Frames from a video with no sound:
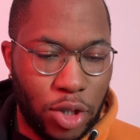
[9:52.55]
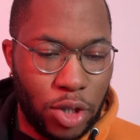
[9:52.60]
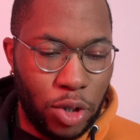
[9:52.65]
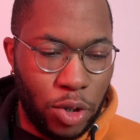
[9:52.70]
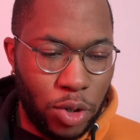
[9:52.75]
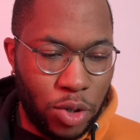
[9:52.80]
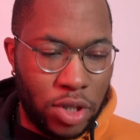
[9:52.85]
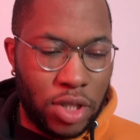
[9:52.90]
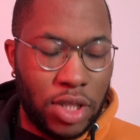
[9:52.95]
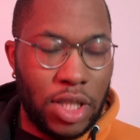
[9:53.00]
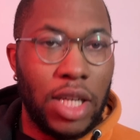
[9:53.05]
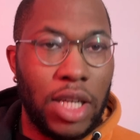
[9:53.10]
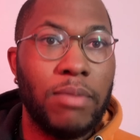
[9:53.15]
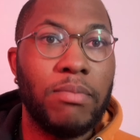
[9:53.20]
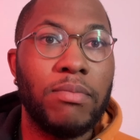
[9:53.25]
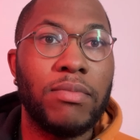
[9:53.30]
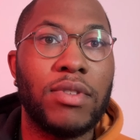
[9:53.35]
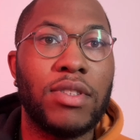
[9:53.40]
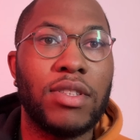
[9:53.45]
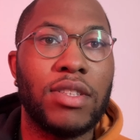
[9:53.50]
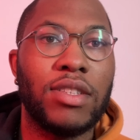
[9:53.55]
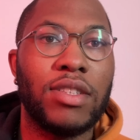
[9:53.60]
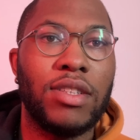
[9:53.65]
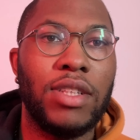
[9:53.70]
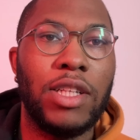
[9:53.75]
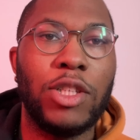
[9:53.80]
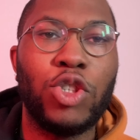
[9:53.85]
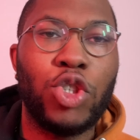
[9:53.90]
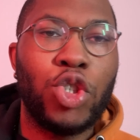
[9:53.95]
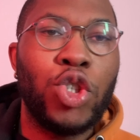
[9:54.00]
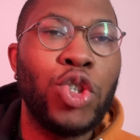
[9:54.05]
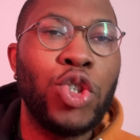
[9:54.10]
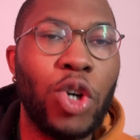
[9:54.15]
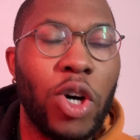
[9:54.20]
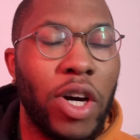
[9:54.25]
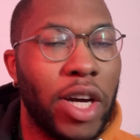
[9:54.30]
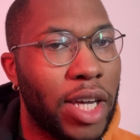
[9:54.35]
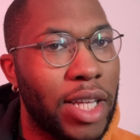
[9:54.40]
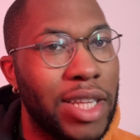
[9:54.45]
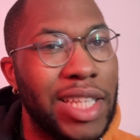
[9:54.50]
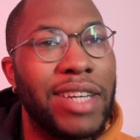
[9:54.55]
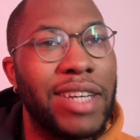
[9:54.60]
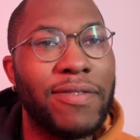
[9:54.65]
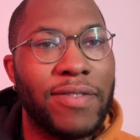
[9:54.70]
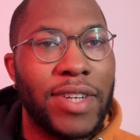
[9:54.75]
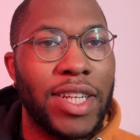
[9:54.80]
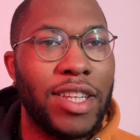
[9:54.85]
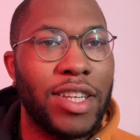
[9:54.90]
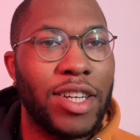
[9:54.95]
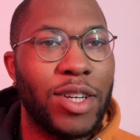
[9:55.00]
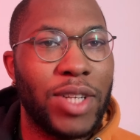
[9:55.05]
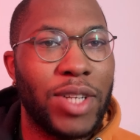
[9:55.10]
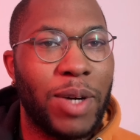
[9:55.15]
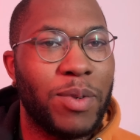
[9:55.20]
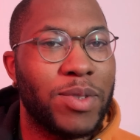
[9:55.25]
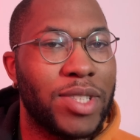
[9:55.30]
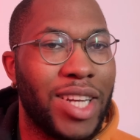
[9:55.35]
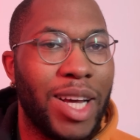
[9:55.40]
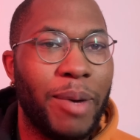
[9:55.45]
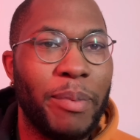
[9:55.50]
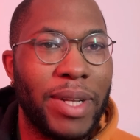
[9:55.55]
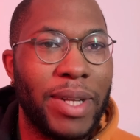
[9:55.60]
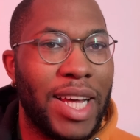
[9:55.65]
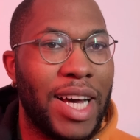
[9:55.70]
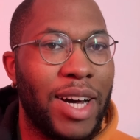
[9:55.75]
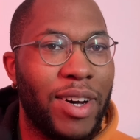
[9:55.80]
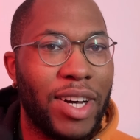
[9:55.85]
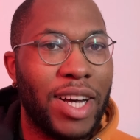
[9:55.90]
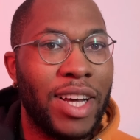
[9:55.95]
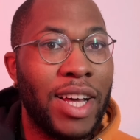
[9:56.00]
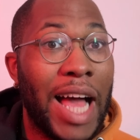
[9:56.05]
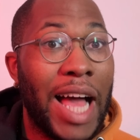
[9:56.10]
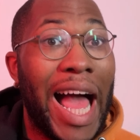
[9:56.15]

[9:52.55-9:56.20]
You seemed the joy in that video that was coming out.